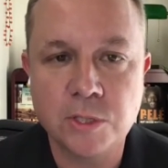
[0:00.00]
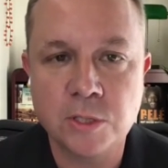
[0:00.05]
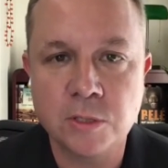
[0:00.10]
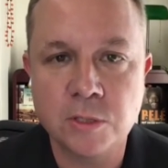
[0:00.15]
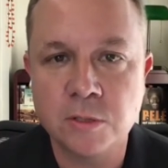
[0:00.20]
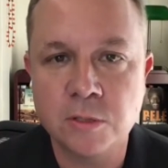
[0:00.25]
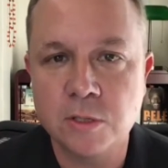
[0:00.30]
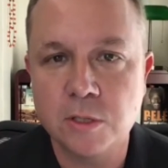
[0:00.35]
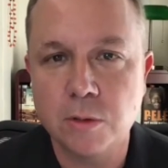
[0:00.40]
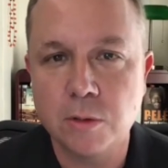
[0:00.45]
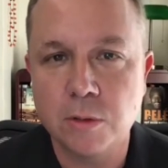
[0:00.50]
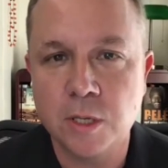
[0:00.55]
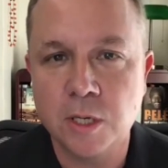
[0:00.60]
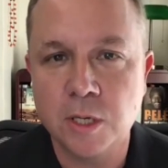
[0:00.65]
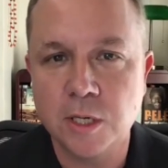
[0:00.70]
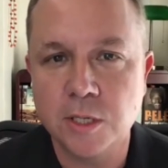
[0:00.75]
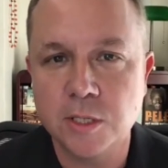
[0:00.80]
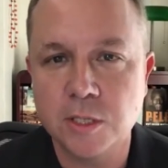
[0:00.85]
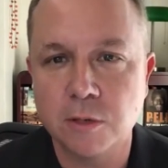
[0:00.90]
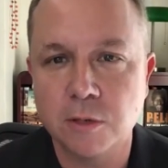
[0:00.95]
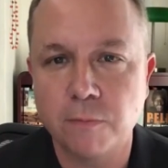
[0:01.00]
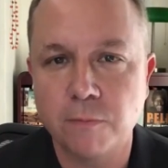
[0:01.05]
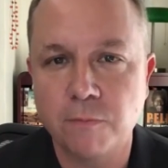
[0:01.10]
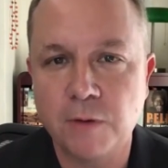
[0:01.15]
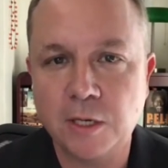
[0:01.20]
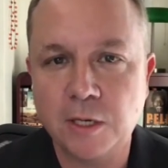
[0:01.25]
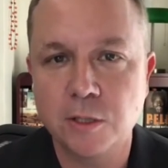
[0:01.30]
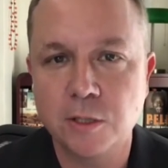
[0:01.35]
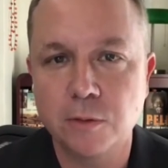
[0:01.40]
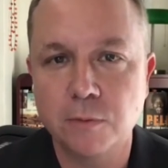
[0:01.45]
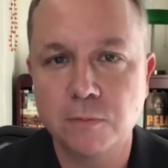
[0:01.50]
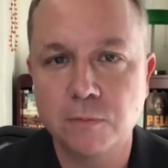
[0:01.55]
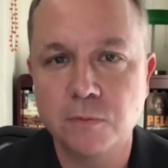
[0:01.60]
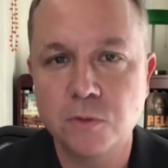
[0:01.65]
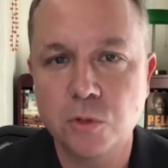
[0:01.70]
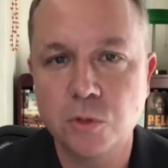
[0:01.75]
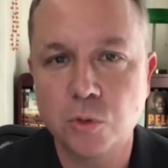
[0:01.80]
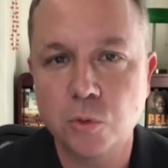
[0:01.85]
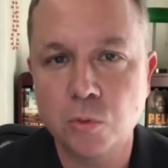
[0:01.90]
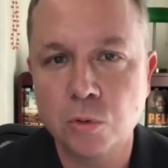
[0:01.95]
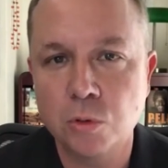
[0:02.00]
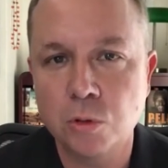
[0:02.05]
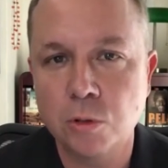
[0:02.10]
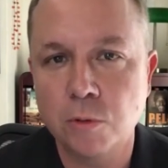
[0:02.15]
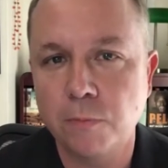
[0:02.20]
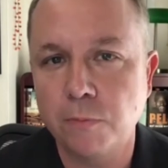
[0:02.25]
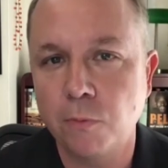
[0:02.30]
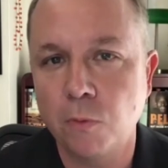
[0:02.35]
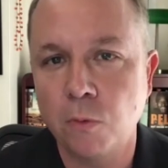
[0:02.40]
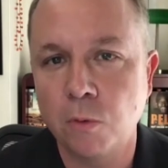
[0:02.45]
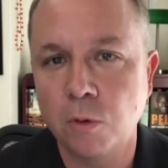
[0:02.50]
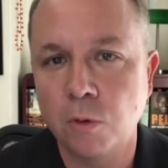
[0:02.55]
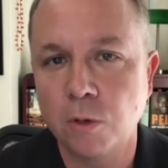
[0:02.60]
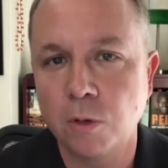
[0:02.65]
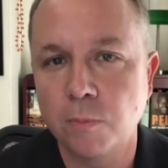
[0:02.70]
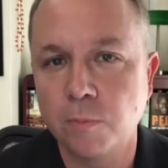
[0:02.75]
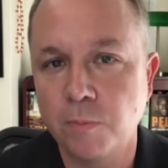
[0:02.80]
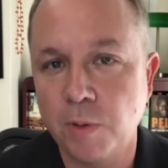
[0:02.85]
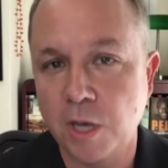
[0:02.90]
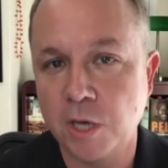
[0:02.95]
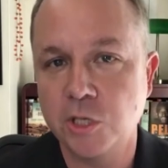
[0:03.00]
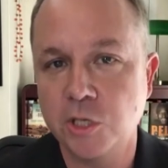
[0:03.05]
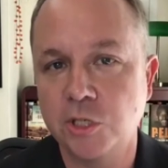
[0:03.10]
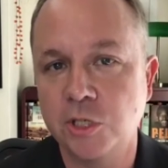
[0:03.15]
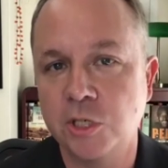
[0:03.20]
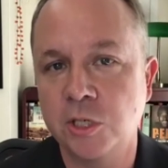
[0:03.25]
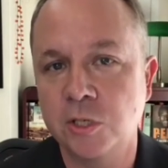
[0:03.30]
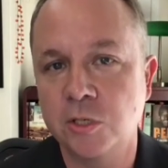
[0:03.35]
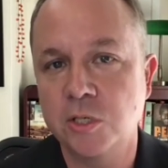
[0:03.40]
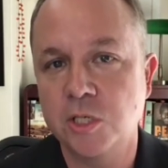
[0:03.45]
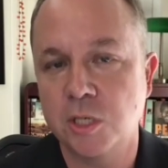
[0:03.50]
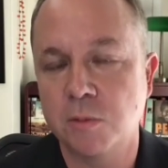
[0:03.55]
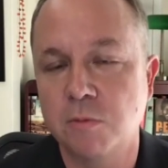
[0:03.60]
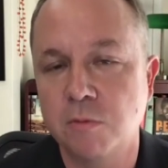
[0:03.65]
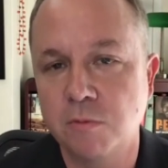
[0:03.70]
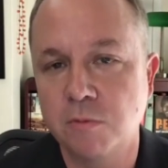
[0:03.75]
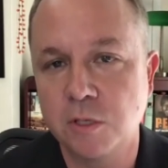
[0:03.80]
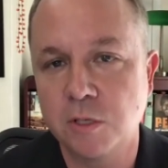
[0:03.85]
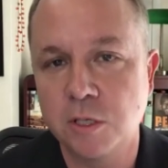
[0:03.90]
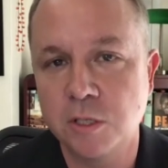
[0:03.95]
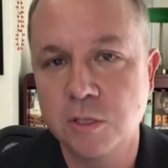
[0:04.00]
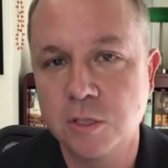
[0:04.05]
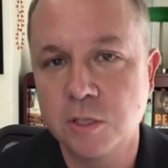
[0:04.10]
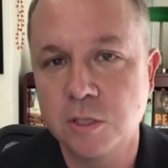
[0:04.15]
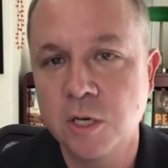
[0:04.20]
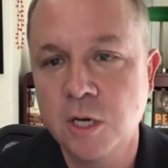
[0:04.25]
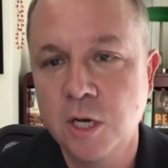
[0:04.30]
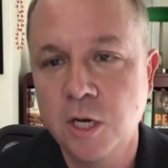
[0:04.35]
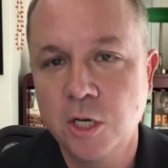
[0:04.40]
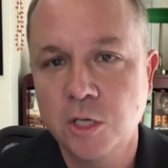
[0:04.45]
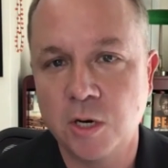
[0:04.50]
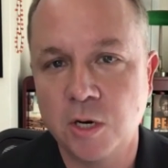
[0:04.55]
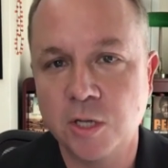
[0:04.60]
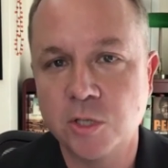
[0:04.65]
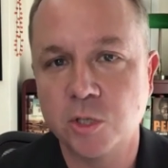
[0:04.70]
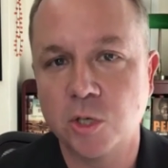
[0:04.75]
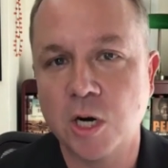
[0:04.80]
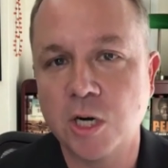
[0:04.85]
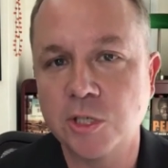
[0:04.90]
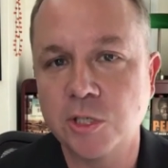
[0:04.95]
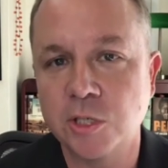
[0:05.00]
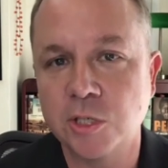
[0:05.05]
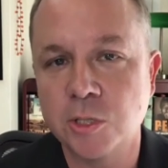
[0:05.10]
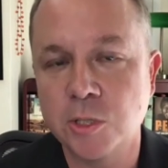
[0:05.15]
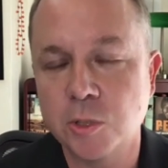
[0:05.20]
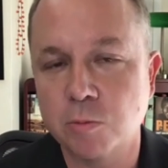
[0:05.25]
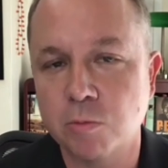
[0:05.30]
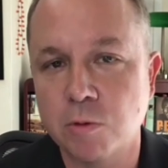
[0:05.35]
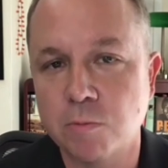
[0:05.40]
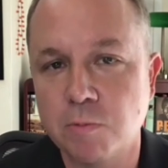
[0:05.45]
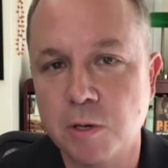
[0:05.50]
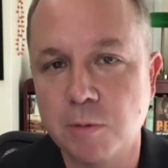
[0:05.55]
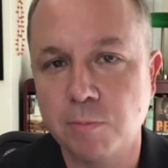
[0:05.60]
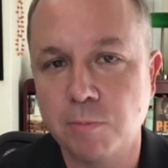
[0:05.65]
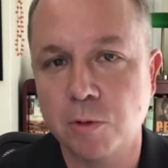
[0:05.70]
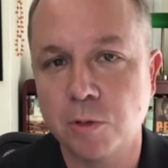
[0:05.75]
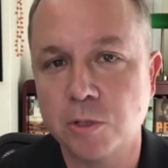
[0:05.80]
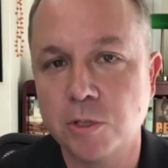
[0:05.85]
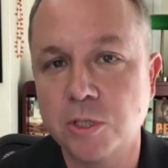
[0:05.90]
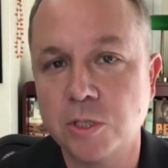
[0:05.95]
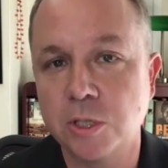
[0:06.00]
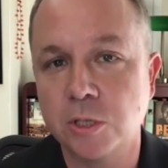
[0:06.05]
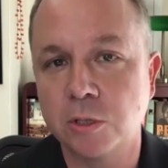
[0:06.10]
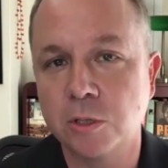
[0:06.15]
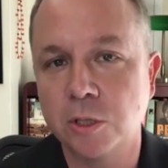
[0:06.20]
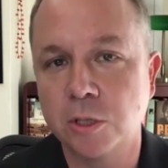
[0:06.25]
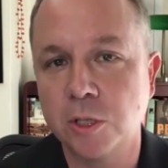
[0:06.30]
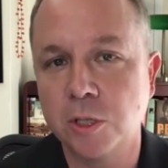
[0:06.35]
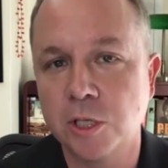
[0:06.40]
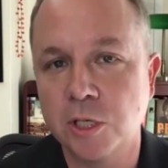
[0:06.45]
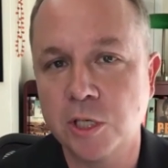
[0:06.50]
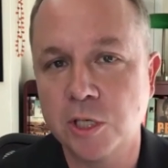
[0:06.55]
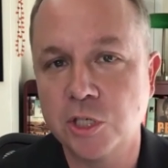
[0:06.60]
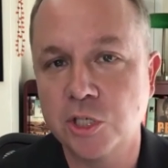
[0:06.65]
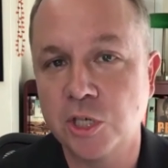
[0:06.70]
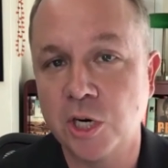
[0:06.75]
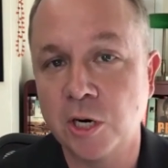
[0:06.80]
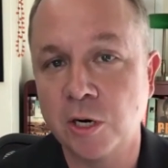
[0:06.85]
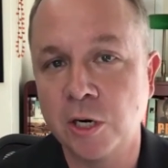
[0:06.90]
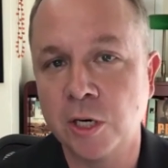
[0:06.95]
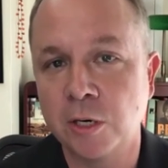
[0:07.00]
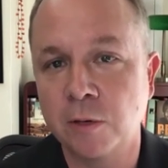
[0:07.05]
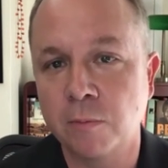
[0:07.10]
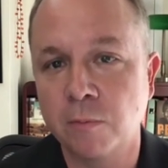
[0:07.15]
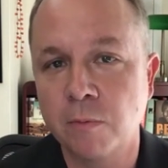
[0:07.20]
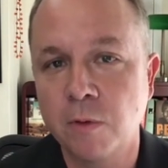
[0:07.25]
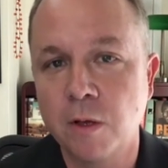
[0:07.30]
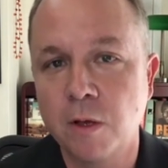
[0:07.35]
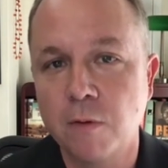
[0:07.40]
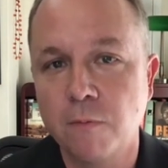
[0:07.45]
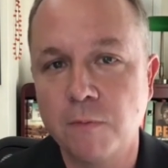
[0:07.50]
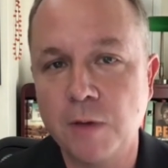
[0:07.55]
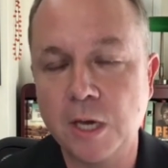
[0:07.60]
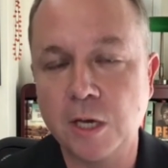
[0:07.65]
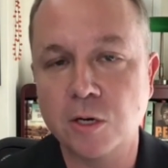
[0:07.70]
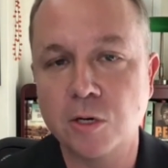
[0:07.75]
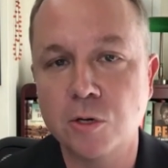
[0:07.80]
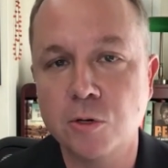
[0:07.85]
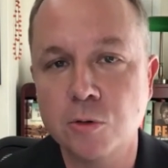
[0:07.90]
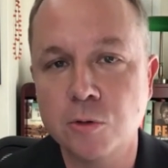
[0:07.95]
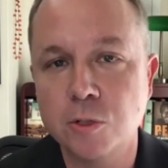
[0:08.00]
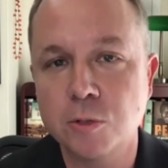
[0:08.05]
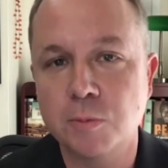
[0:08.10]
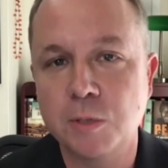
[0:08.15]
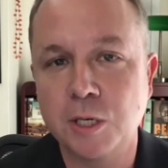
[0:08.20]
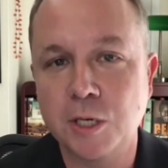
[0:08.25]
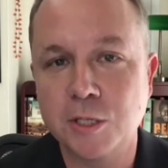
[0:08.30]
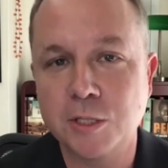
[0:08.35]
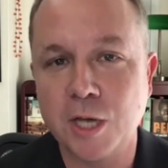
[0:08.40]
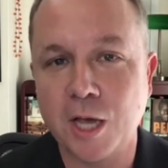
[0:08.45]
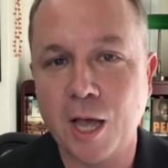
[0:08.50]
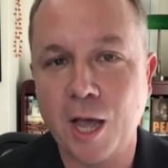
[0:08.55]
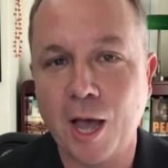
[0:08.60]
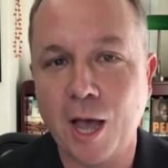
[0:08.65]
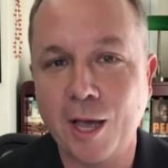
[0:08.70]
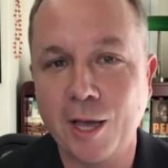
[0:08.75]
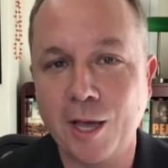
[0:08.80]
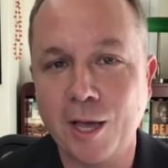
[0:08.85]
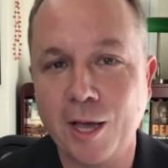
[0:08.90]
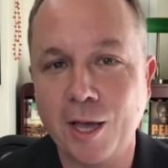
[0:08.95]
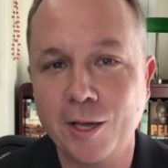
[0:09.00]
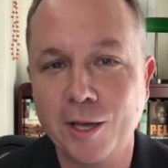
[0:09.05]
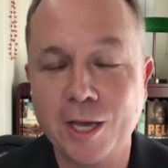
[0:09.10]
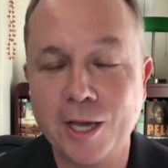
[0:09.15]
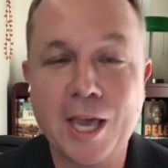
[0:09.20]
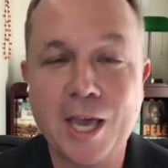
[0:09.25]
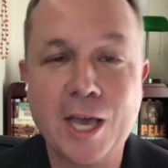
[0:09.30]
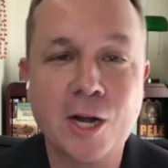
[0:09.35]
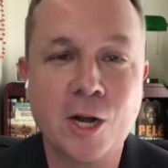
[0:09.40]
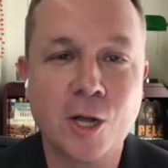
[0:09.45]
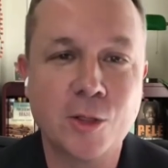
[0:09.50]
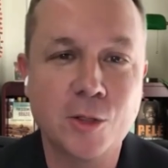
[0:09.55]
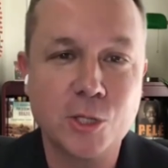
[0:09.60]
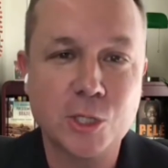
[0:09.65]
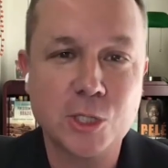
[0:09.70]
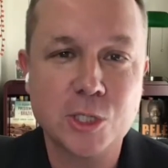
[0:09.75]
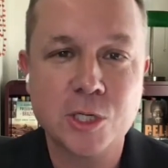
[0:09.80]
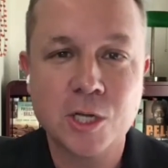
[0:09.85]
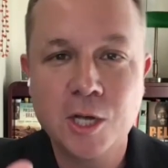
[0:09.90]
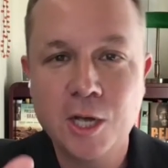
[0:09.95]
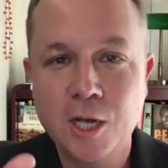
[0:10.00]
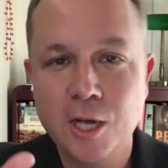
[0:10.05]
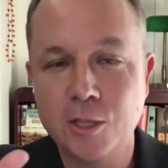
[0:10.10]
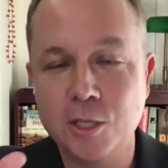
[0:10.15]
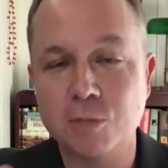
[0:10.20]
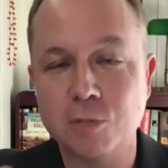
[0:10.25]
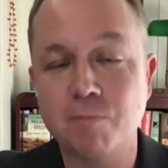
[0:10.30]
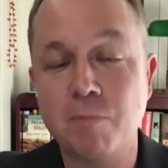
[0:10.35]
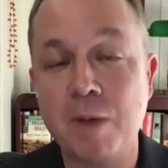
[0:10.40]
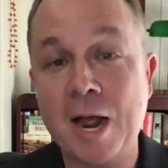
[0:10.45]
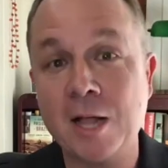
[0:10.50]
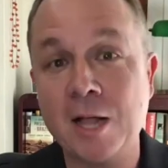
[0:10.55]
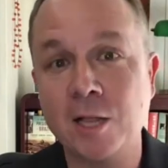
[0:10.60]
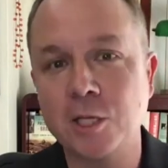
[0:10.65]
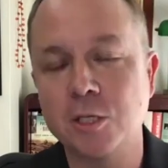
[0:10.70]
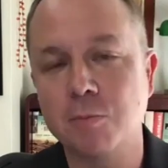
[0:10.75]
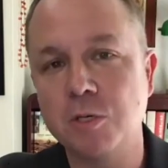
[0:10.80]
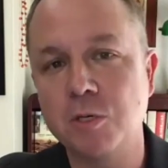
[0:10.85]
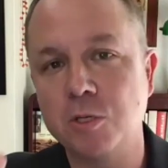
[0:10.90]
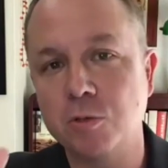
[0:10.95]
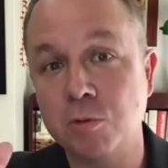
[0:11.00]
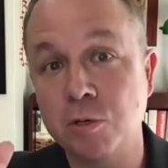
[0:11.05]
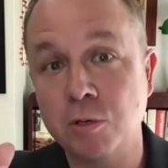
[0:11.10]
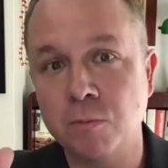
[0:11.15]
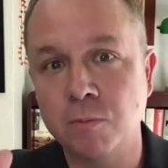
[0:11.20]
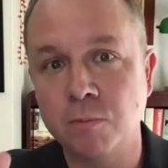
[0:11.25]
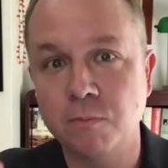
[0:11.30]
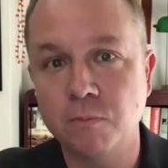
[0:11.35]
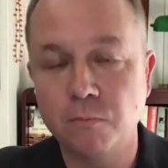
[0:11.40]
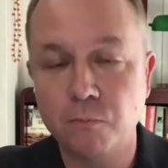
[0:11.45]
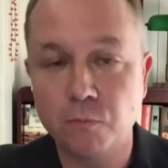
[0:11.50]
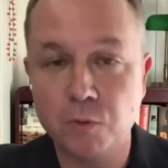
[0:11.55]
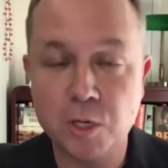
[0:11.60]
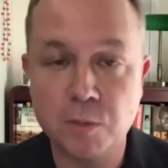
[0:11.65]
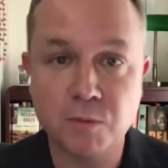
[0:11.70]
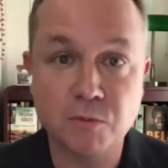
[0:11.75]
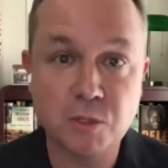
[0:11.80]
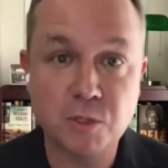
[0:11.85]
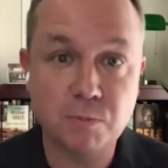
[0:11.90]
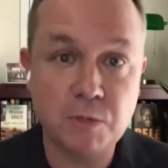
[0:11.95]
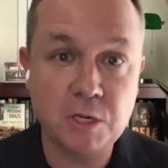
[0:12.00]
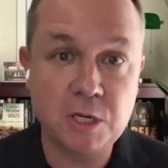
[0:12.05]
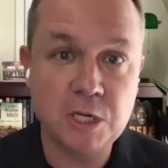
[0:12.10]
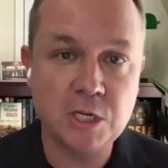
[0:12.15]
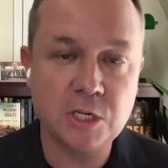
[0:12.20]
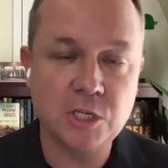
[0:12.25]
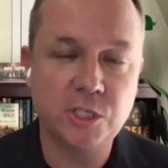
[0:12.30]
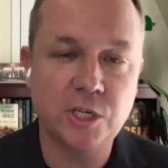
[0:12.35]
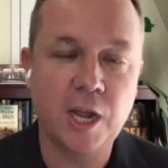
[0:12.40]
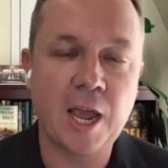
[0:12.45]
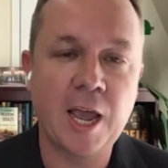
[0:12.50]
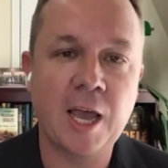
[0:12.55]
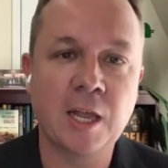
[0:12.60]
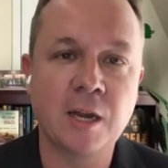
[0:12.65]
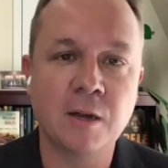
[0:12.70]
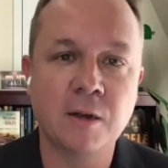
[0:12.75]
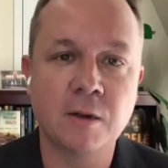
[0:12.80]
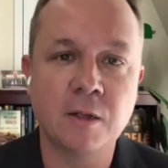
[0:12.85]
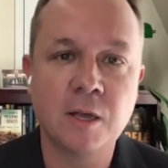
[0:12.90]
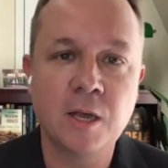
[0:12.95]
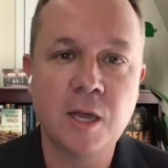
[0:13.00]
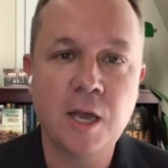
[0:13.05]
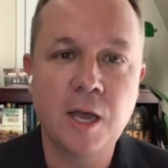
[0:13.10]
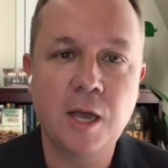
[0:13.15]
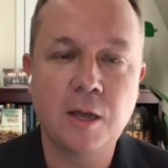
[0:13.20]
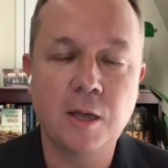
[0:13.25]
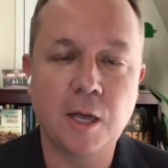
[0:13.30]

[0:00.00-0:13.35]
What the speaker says: prison, do you think it's an effective tool for punishing some of these transgressions when people are serially sharing fake news? Because I again, on this balance between freedom of speech and